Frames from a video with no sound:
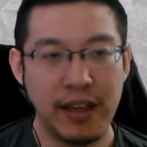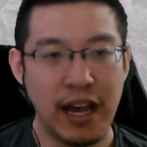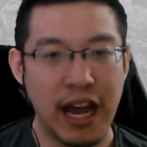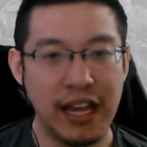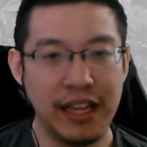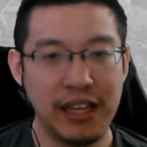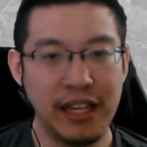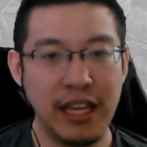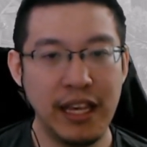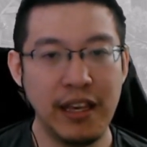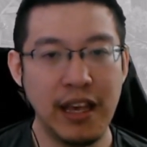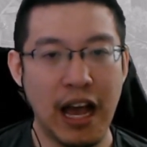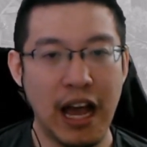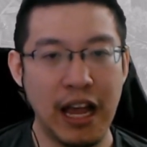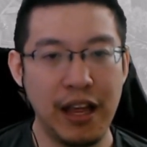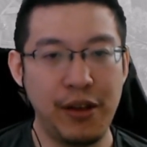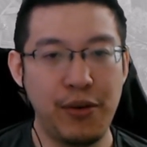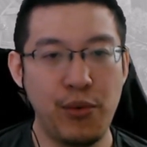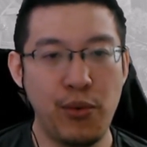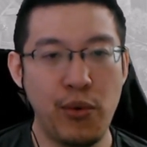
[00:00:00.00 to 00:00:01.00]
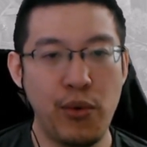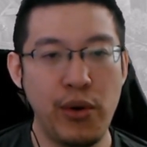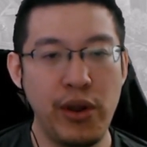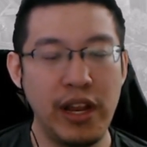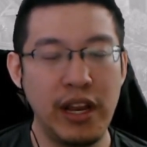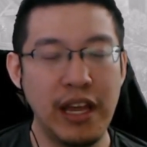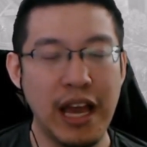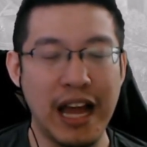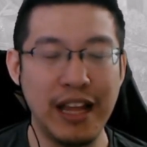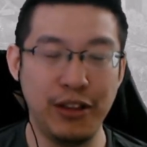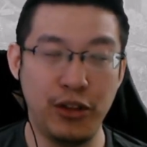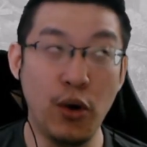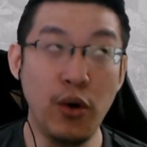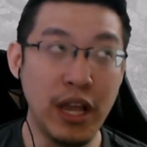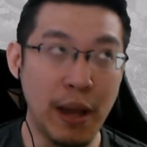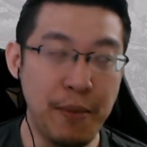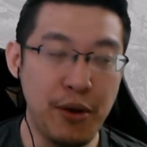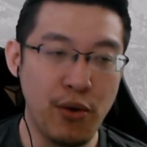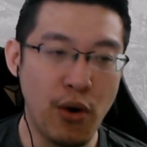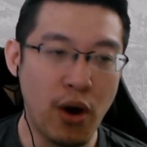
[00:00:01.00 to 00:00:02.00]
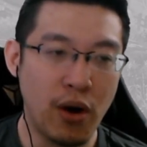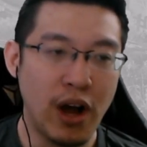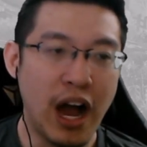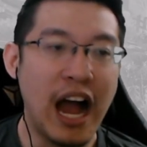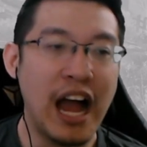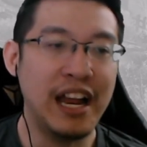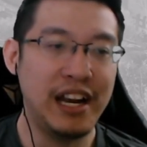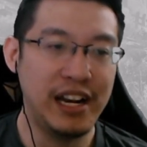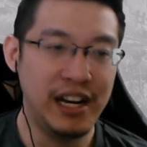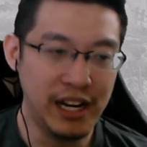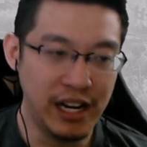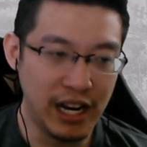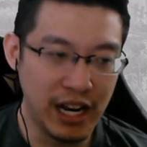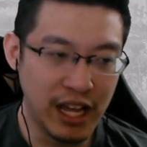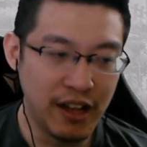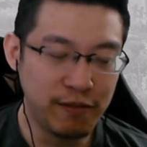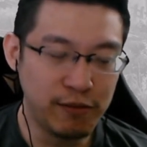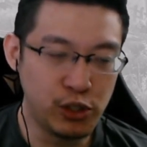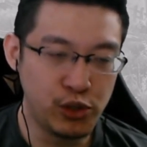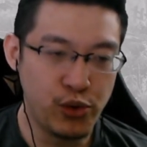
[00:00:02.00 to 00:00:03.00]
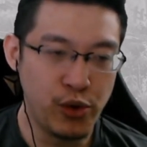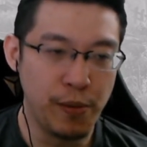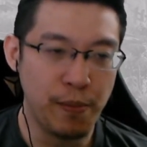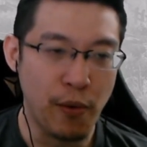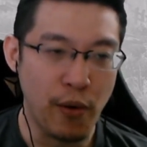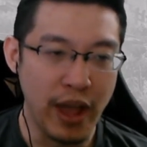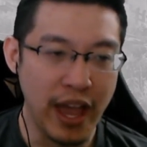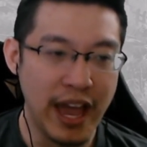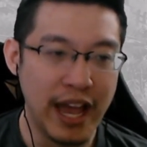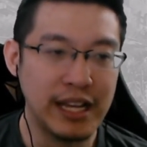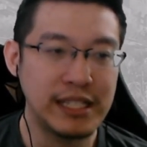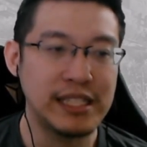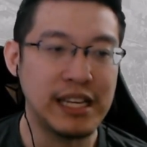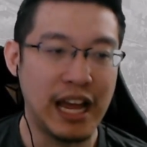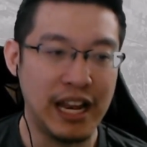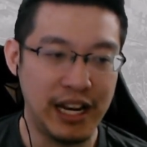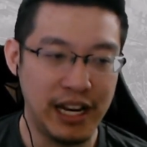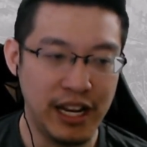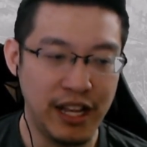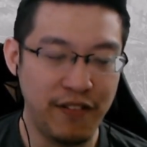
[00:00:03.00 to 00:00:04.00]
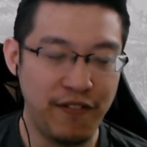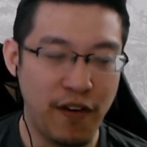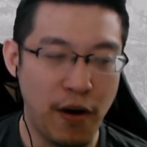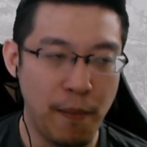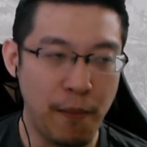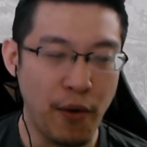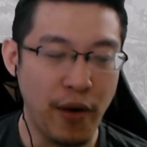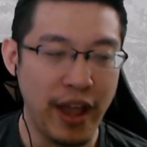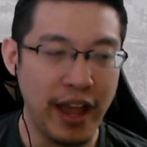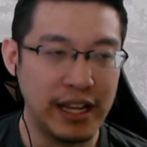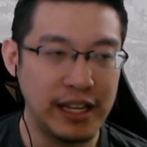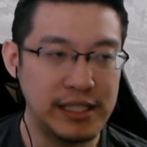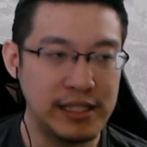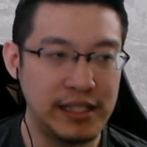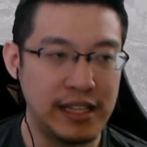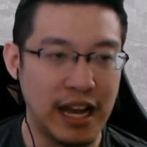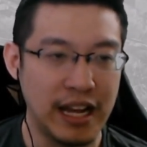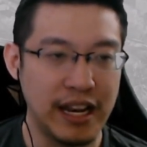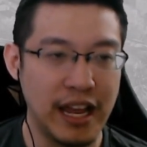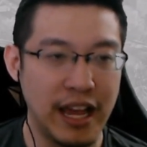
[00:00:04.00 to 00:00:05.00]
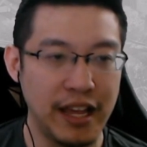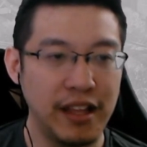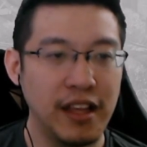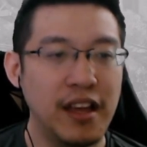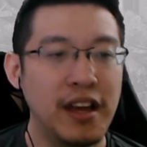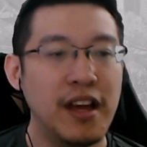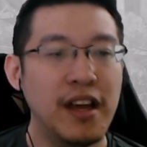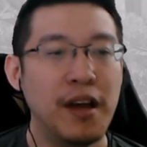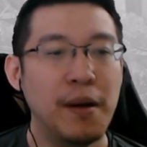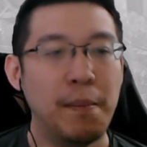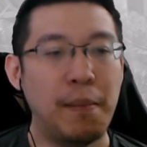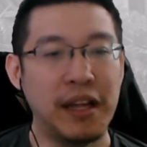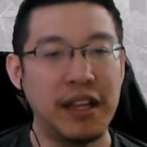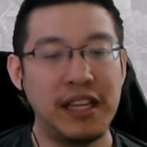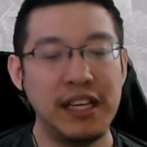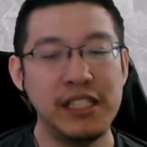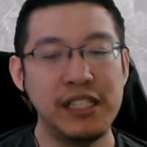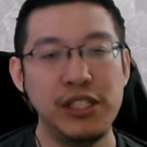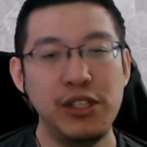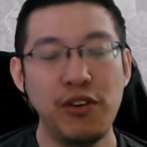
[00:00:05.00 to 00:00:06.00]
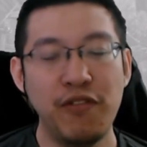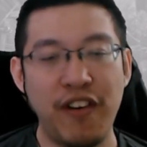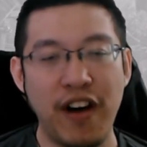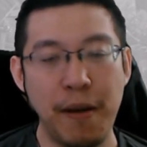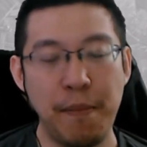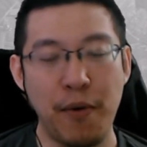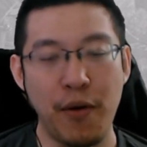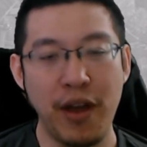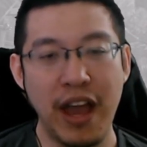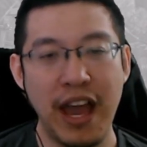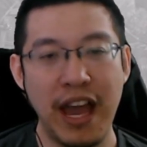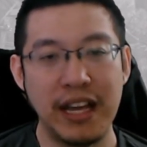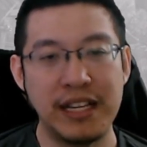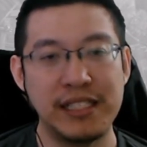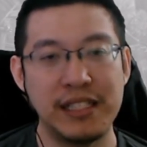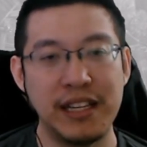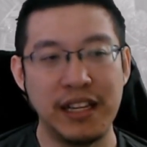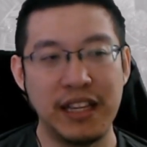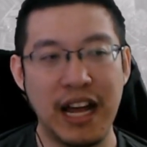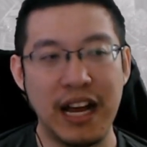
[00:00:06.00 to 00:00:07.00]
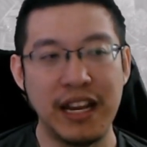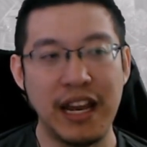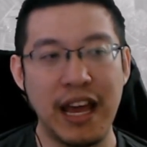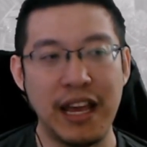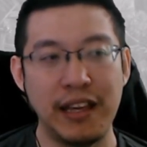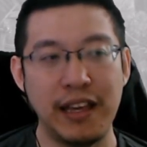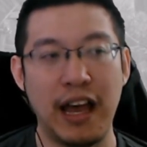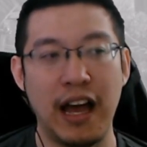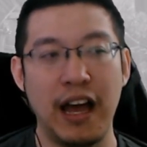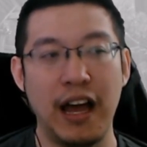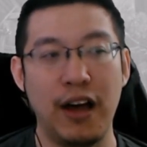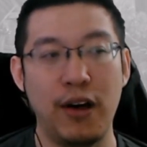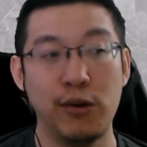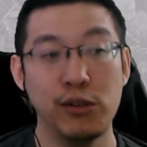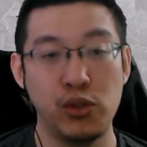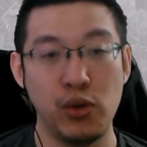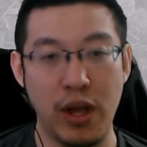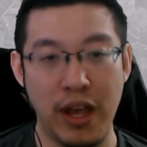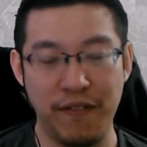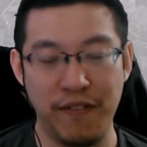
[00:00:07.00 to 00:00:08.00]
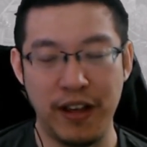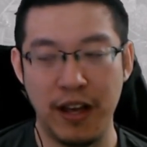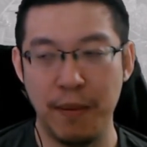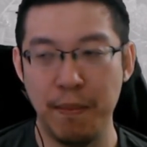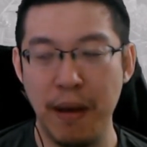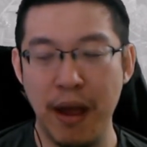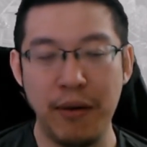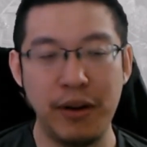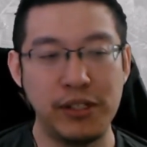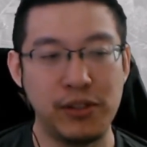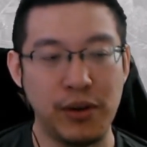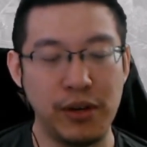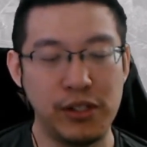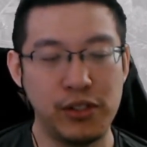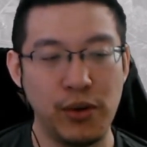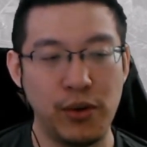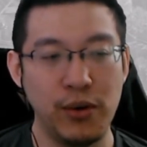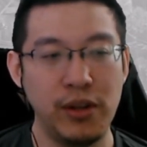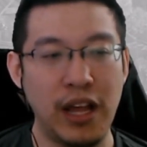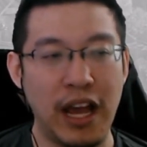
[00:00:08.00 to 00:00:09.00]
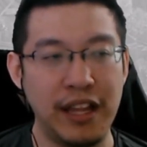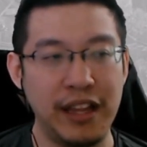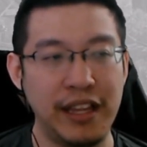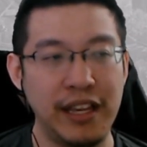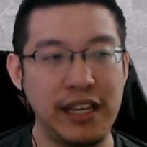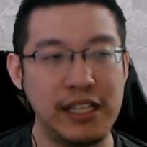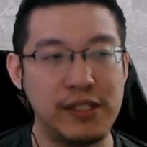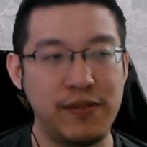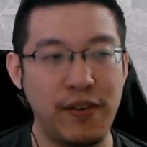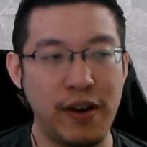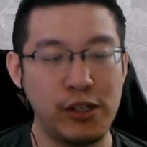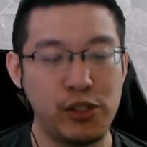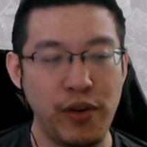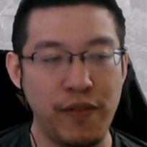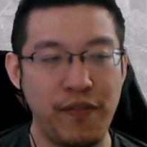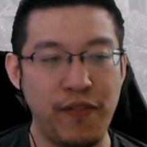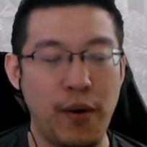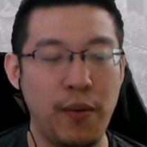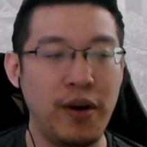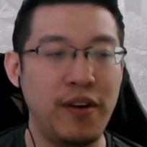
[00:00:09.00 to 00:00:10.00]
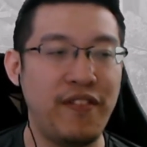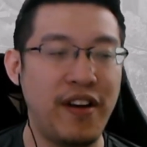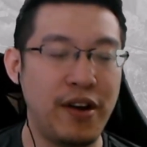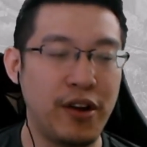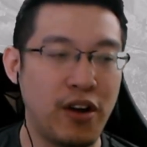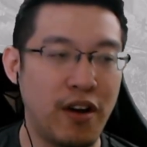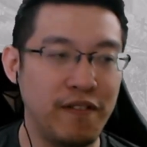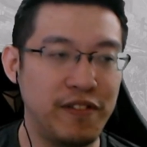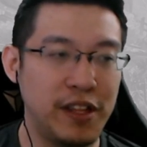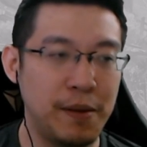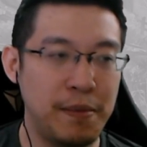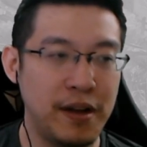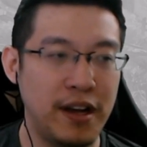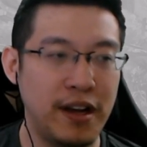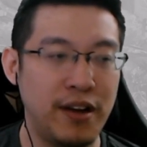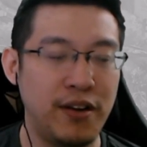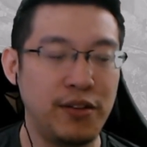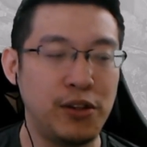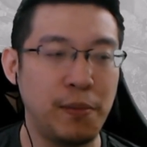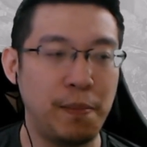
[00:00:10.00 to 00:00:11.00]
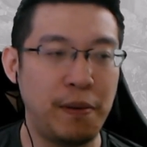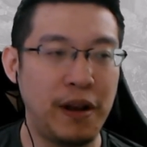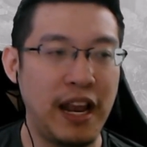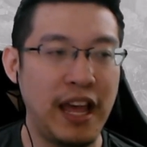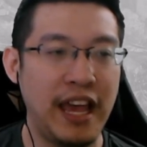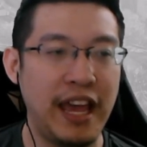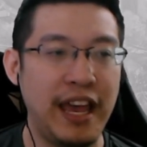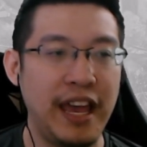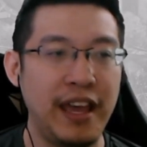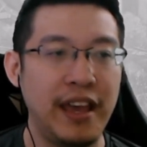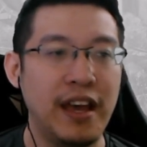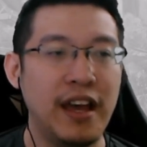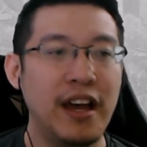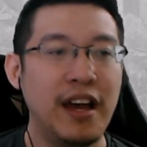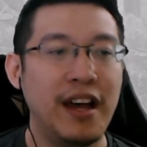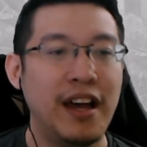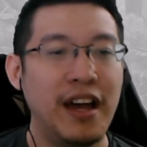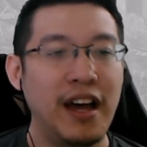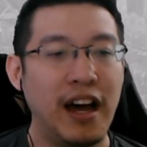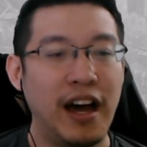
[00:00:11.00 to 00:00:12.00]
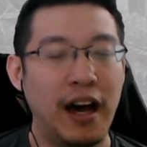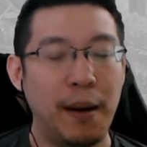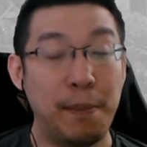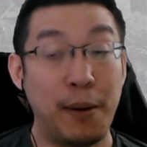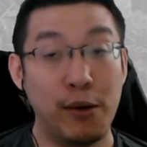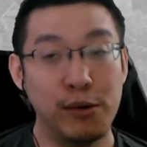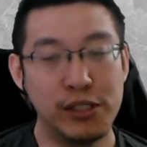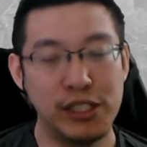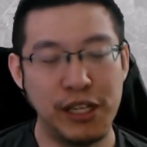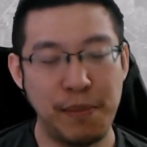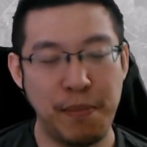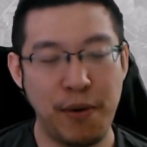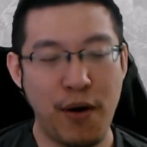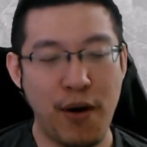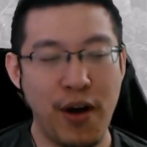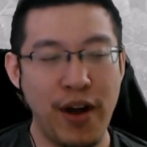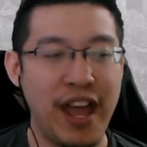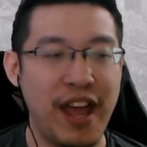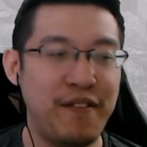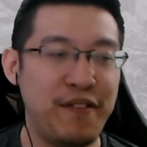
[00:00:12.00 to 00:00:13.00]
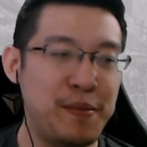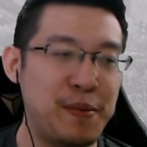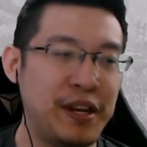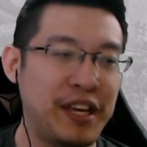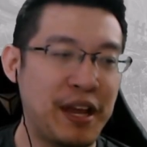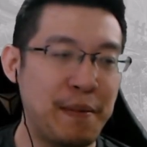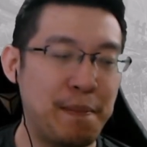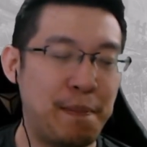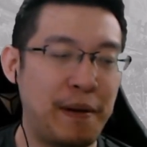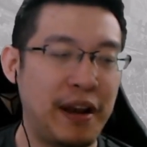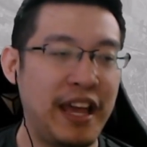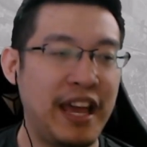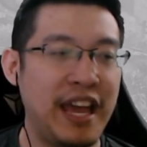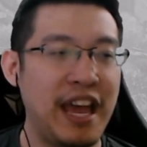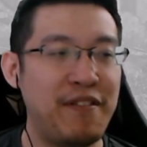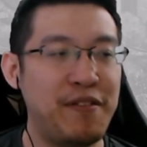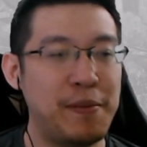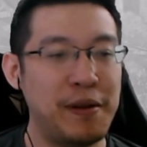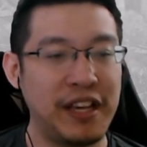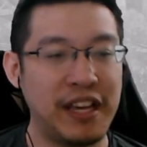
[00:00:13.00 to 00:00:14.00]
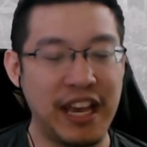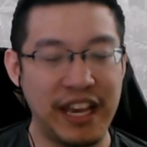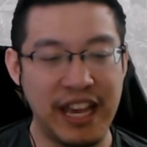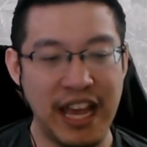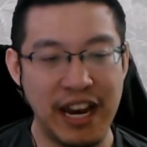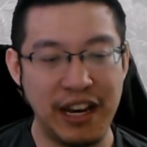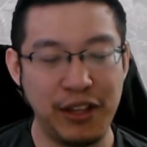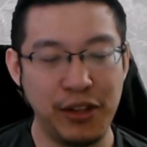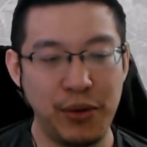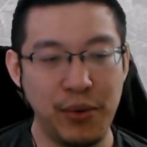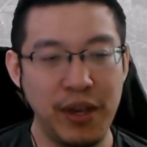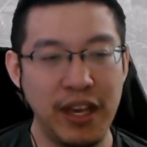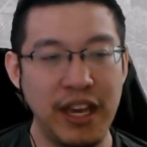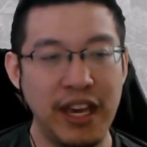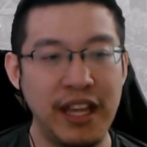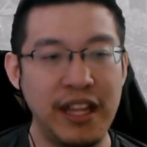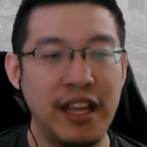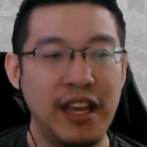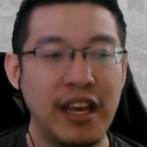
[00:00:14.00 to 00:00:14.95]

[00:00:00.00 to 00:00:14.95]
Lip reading: I think I really... don't get me wrong, I love 3.x, I love 4.x Dark Knight. But this new 5.x Dark Knight also have merits on its own. I think it's very straightforward, very comfortable to play. Poster boy, everybody can play, everybody can get into it.